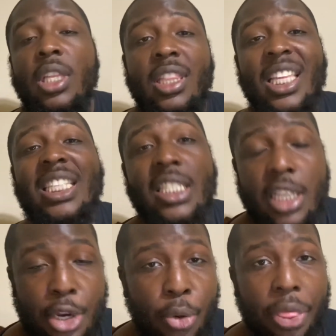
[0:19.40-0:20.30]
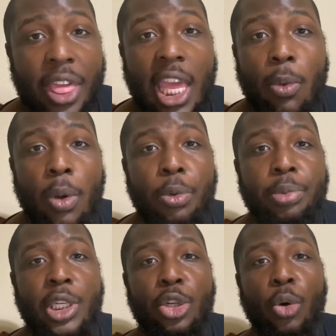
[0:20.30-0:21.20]
This is a new thing we will
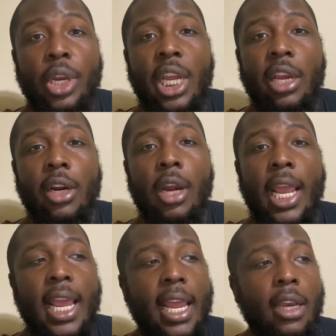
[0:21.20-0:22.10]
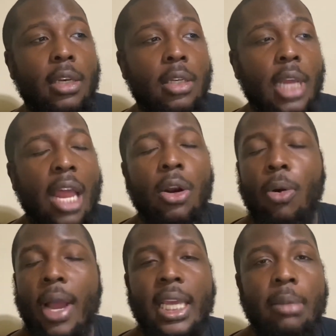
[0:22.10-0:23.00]
be doing here, and I don't know
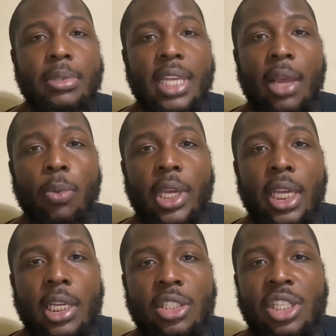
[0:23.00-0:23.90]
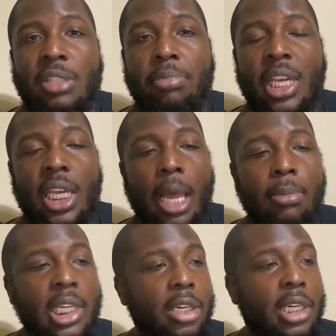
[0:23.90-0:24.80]
why I keep saying we. It's just me. I'm
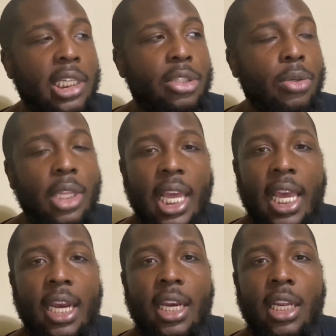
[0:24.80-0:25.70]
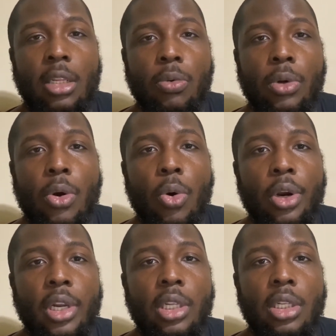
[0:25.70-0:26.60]
literally doing the editing, the
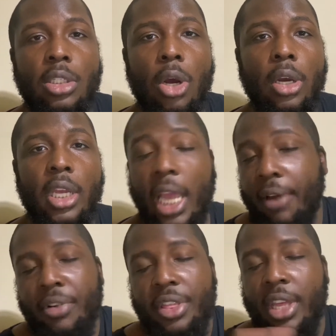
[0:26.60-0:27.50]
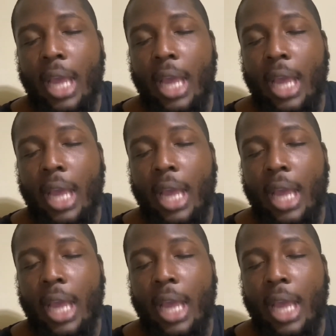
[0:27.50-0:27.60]
recording, the talking, everything.